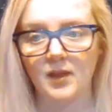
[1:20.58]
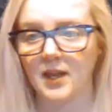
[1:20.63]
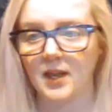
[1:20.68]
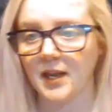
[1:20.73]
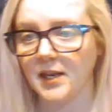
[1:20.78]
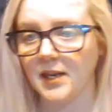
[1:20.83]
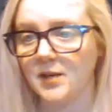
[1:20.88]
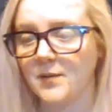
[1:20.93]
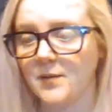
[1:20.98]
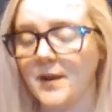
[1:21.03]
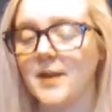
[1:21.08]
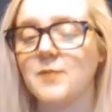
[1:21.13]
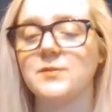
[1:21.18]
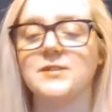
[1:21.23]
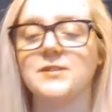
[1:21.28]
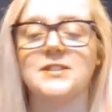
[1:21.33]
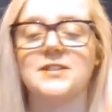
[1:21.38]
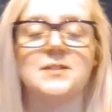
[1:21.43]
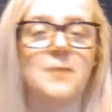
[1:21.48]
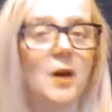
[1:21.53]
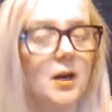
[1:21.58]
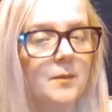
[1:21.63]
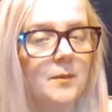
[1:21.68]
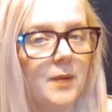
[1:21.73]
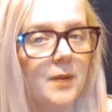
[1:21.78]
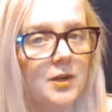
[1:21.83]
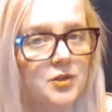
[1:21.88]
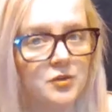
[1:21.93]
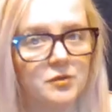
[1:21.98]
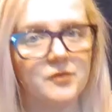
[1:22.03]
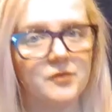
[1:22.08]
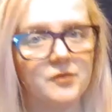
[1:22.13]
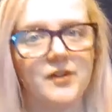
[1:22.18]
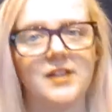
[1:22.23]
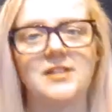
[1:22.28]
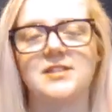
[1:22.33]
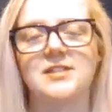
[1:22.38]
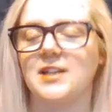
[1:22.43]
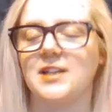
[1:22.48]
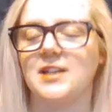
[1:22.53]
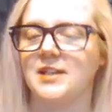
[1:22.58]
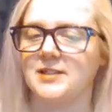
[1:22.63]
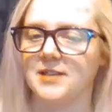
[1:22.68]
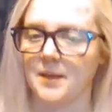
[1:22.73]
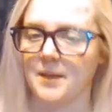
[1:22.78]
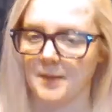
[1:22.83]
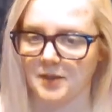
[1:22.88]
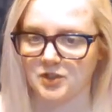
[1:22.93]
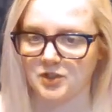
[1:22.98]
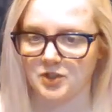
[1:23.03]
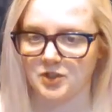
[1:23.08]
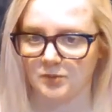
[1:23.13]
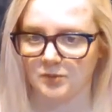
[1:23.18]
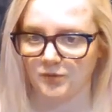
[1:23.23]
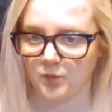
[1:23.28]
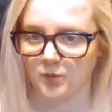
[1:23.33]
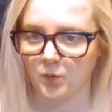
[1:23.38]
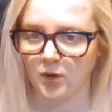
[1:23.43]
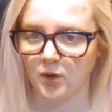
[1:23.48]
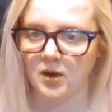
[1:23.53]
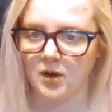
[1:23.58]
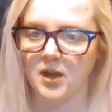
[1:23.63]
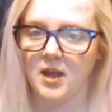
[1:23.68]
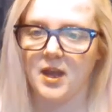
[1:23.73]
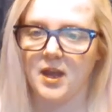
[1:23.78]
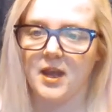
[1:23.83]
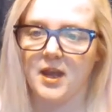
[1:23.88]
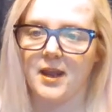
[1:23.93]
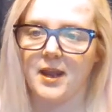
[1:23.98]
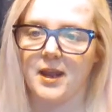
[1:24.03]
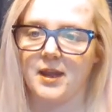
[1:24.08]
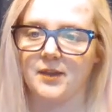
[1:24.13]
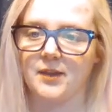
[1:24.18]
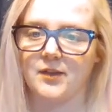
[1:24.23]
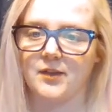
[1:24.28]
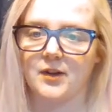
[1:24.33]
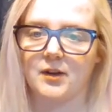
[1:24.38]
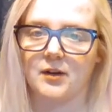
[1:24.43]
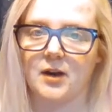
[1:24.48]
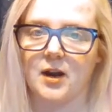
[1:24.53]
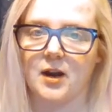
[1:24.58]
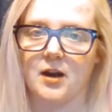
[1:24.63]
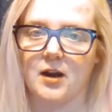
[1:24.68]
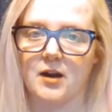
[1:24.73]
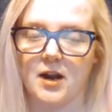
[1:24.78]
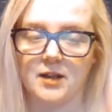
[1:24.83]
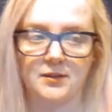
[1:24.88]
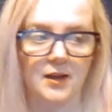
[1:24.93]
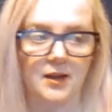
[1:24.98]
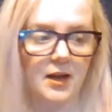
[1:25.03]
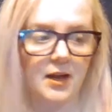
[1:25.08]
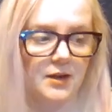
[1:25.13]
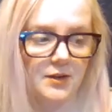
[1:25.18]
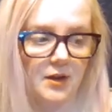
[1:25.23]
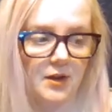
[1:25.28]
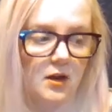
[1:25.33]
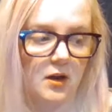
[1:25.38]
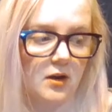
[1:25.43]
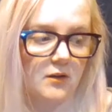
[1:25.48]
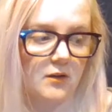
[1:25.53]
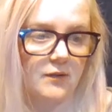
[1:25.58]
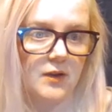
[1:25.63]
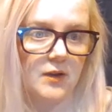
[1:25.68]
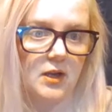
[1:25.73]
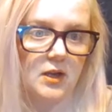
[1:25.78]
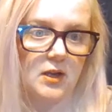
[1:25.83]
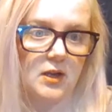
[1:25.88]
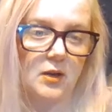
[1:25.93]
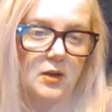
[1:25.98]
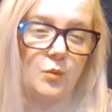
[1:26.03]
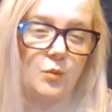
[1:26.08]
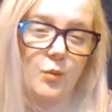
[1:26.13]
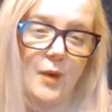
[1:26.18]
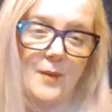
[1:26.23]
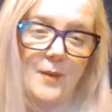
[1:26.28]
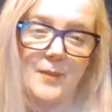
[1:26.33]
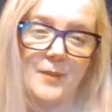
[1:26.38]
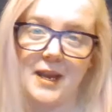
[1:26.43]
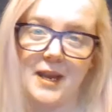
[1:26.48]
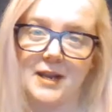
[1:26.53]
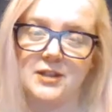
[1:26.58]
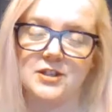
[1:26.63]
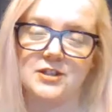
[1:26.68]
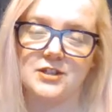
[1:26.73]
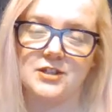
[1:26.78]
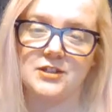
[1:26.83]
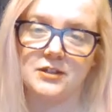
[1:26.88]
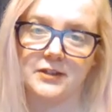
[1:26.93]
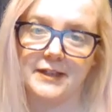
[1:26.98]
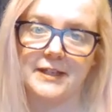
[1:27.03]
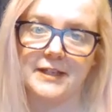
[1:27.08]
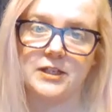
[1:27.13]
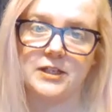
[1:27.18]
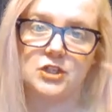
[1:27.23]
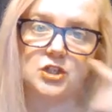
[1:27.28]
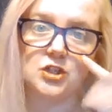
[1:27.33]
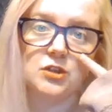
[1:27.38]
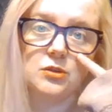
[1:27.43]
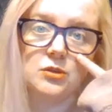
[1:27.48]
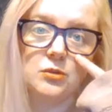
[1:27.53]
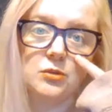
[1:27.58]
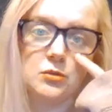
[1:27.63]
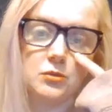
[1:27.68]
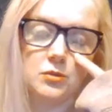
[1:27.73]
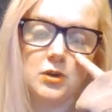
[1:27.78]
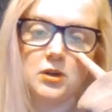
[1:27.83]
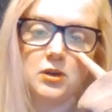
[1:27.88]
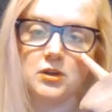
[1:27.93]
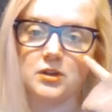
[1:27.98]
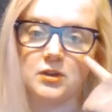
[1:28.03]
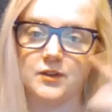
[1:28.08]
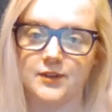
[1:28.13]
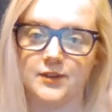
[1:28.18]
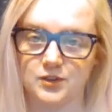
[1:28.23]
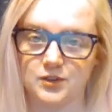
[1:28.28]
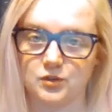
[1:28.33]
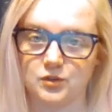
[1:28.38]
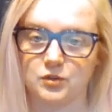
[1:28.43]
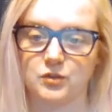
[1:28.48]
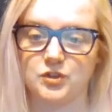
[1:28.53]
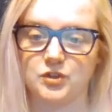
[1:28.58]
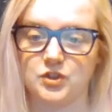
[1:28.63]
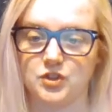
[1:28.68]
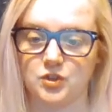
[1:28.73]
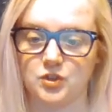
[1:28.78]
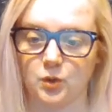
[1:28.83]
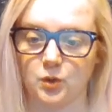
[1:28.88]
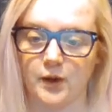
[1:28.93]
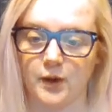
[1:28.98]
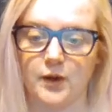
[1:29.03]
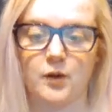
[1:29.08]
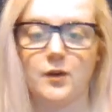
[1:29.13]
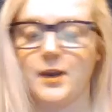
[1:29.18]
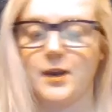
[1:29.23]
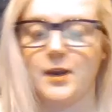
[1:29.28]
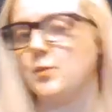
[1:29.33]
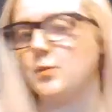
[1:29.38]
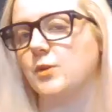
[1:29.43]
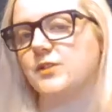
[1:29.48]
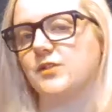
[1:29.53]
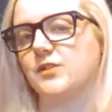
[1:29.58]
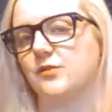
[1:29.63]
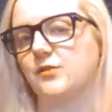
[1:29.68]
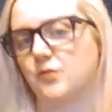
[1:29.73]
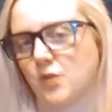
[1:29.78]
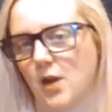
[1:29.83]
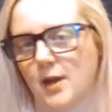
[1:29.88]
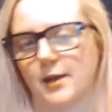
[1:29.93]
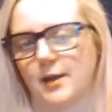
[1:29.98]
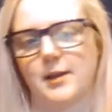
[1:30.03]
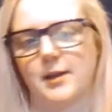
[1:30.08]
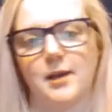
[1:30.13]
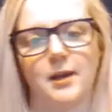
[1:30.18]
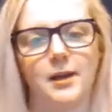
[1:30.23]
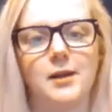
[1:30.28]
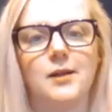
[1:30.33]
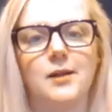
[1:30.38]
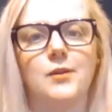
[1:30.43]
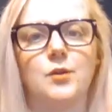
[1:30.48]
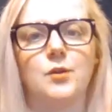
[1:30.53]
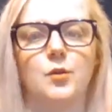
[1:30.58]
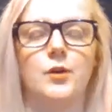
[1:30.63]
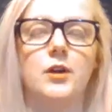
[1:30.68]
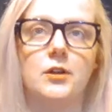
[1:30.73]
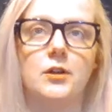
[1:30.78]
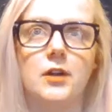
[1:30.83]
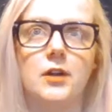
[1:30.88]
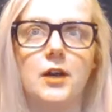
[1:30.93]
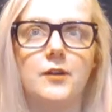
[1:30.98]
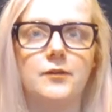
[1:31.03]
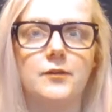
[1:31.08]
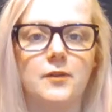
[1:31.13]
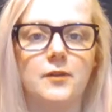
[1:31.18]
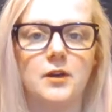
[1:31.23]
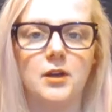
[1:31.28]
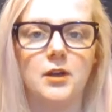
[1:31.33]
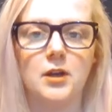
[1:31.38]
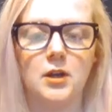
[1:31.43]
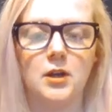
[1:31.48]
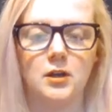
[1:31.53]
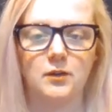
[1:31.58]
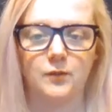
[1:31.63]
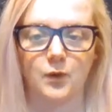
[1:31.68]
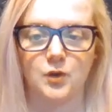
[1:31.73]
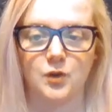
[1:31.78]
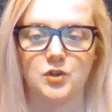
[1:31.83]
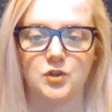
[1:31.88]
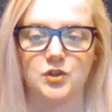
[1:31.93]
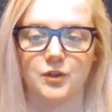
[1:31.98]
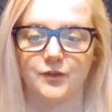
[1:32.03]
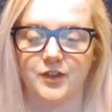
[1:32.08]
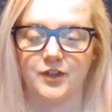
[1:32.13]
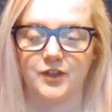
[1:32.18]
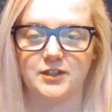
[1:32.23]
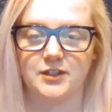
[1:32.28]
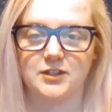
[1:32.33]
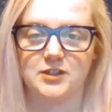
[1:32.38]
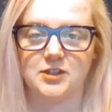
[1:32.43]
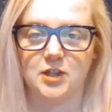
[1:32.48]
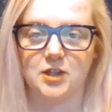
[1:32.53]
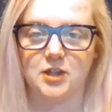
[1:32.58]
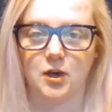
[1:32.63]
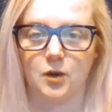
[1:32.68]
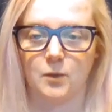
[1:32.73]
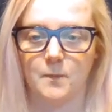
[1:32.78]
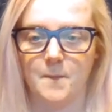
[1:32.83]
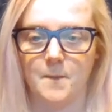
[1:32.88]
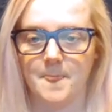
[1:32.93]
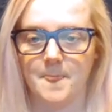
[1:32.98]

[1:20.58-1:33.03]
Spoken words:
Anyway, it was inspired by true events, as I mentioned before. And there are a lot of web pages linked to this girl's story. Her name wasn't Veronica in the real life version of this. So